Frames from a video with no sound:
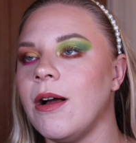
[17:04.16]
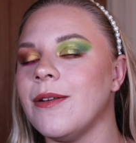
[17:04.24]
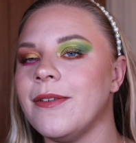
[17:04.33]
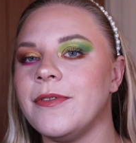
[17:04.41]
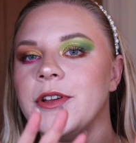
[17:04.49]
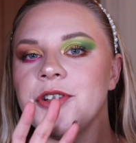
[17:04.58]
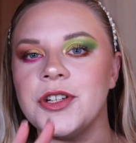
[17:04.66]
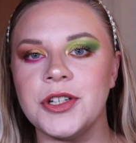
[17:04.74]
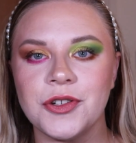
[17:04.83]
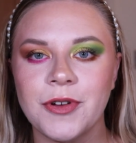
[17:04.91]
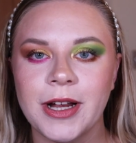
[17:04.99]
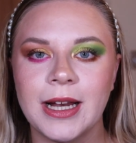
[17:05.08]
I Heart Revolution
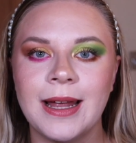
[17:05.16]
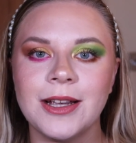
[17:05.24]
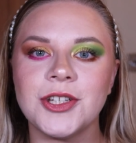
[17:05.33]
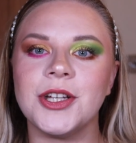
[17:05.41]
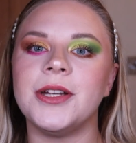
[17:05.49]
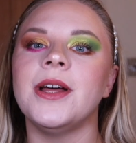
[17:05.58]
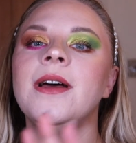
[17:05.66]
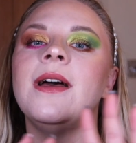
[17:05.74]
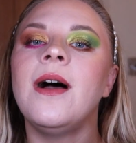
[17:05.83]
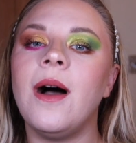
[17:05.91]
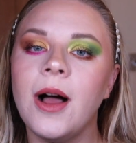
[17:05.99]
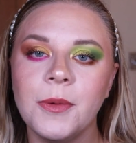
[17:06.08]
and Shrek collection.
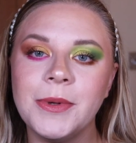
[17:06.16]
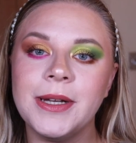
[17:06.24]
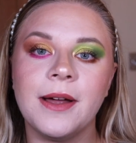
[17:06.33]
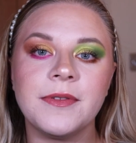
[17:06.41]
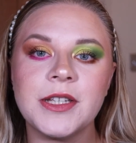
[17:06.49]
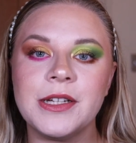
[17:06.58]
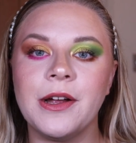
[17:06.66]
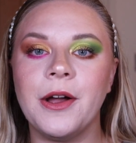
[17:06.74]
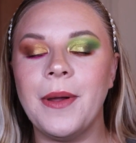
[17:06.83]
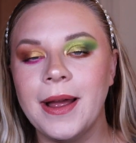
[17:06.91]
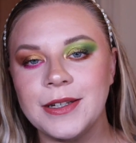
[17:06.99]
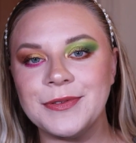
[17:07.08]
I would love to
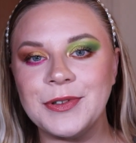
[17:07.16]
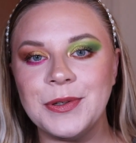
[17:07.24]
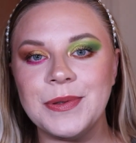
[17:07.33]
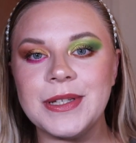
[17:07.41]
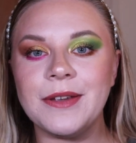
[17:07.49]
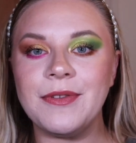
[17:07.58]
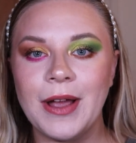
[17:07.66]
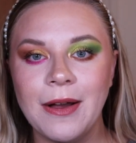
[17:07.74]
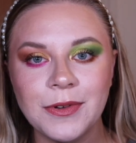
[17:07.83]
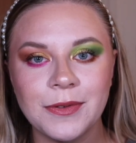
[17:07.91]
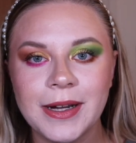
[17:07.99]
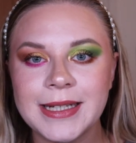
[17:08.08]
know, and of course, if you
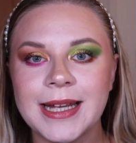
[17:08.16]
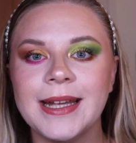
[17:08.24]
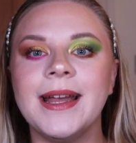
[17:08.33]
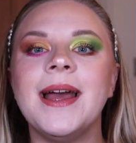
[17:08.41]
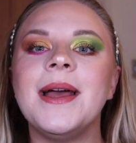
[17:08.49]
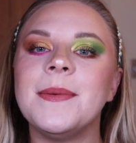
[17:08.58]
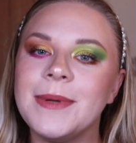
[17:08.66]
haven't already,